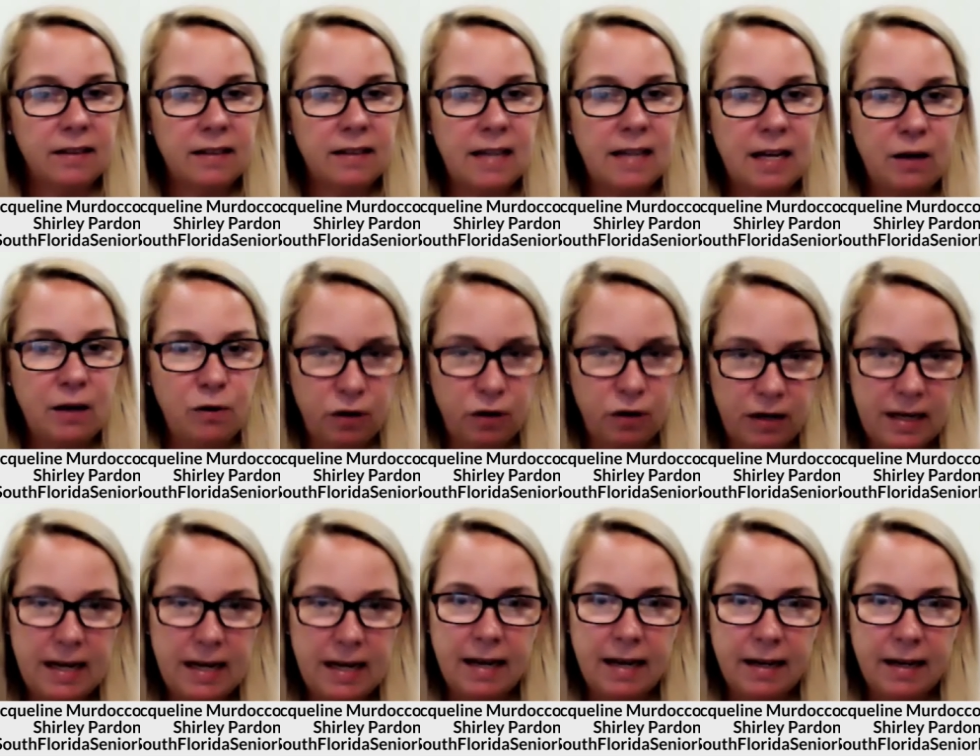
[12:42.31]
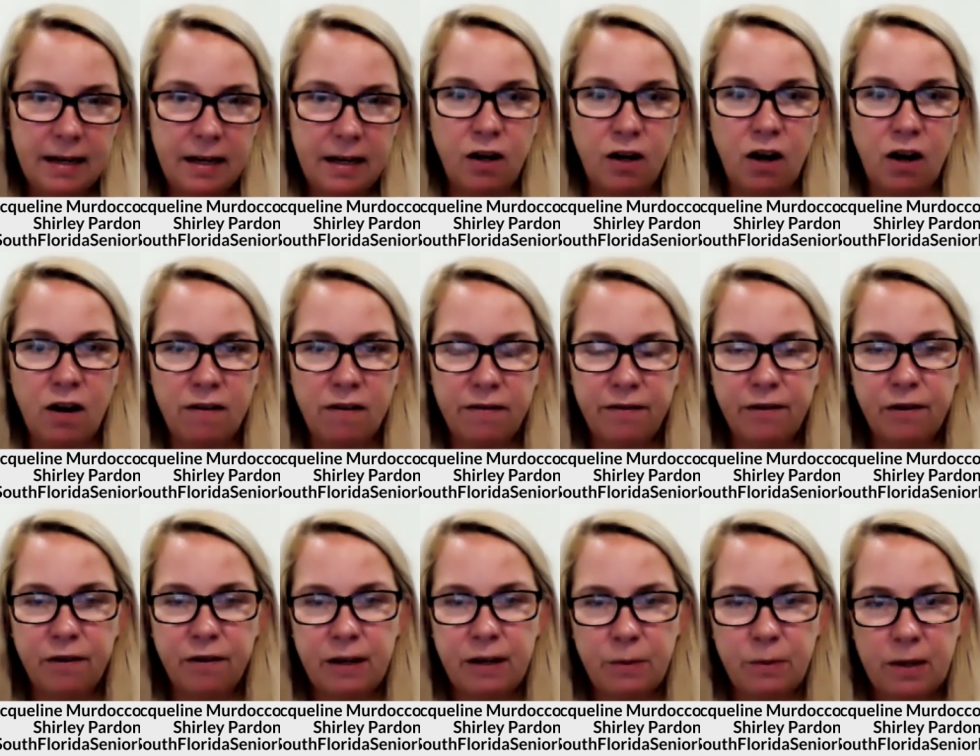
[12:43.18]
they could get an
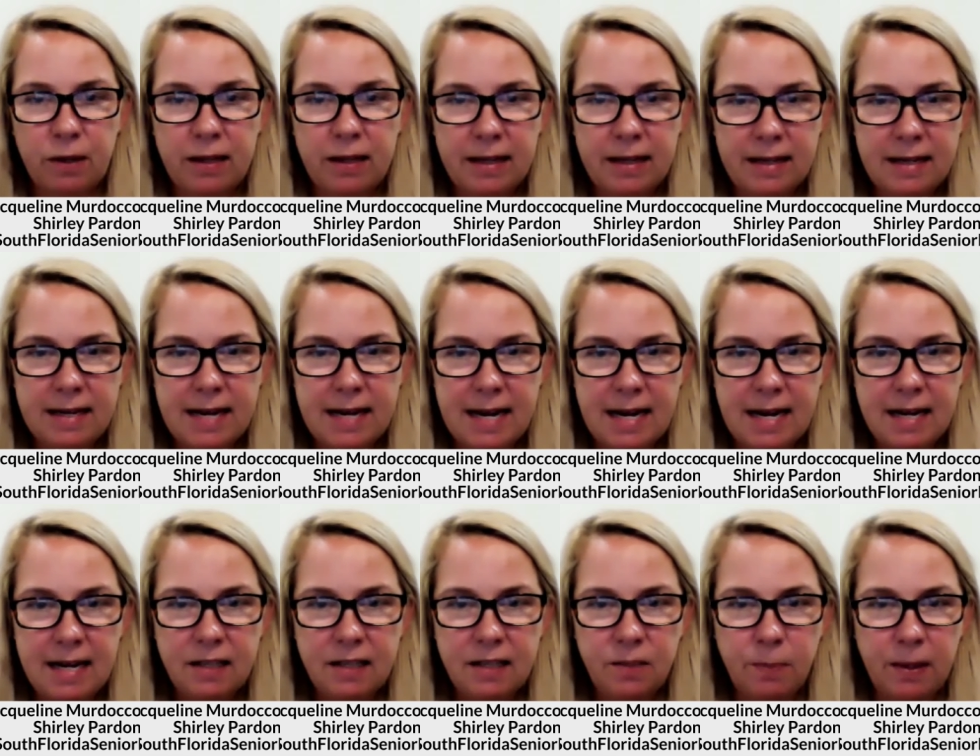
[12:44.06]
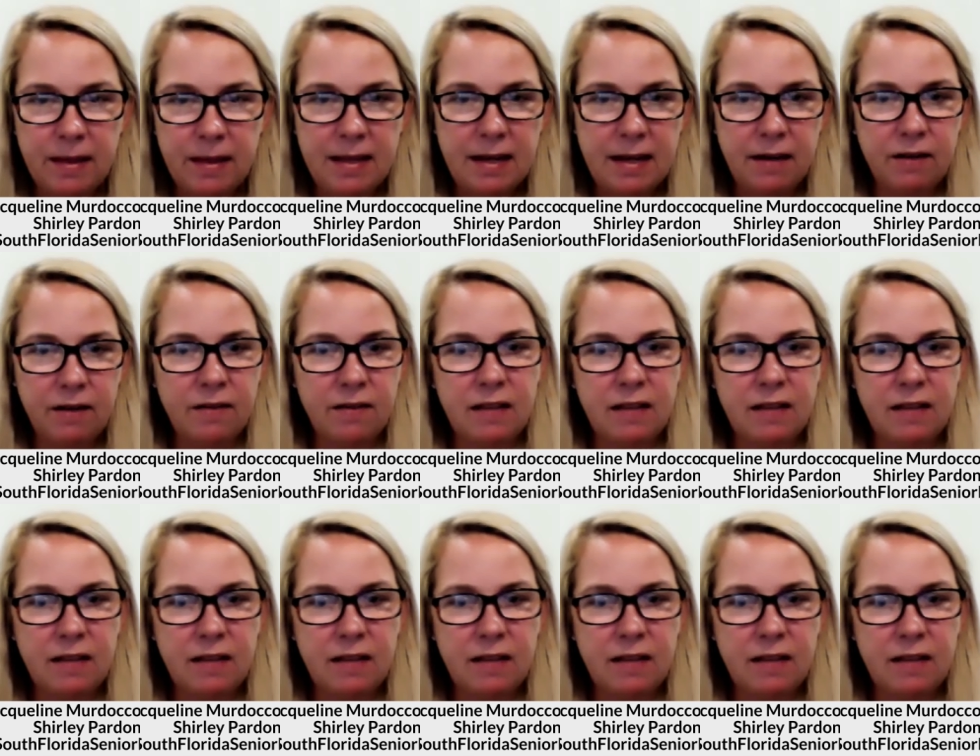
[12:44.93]
offer within days but they're,